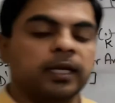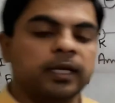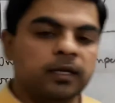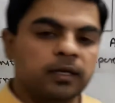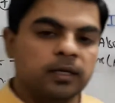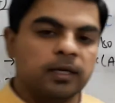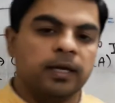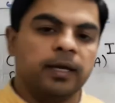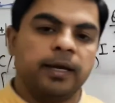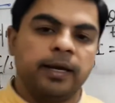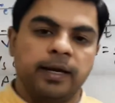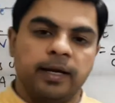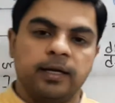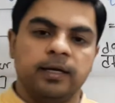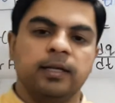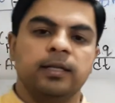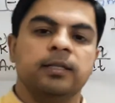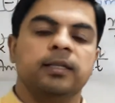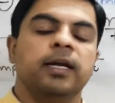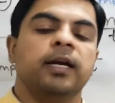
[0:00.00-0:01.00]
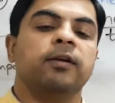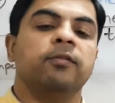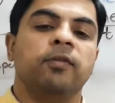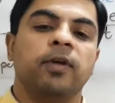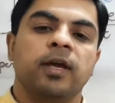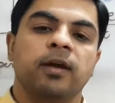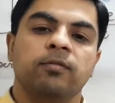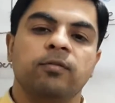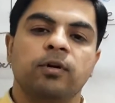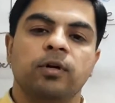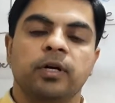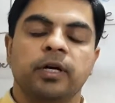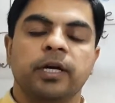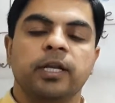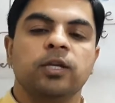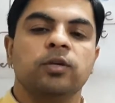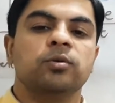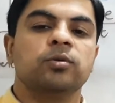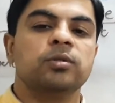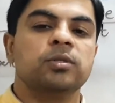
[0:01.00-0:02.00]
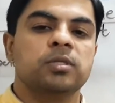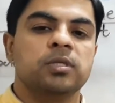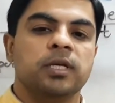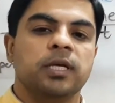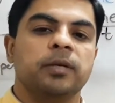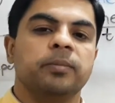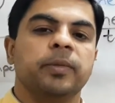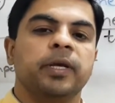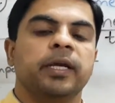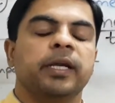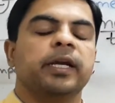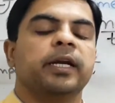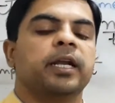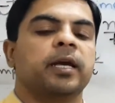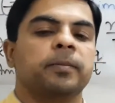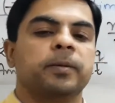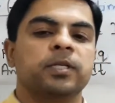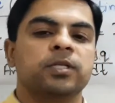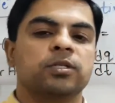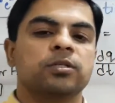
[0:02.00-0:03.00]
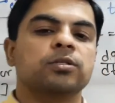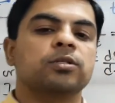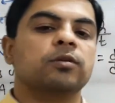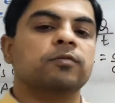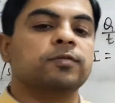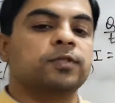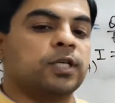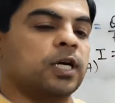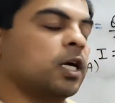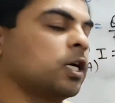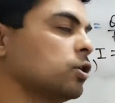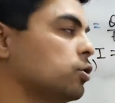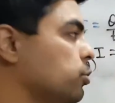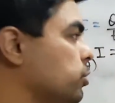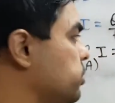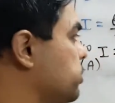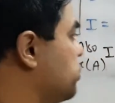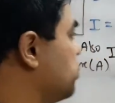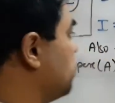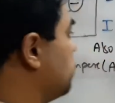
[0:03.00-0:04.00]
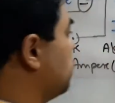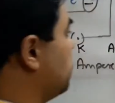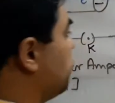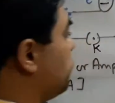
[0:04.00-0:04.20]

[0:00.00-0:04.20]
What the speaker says: A, and that we have already used in making dimensions of charge also.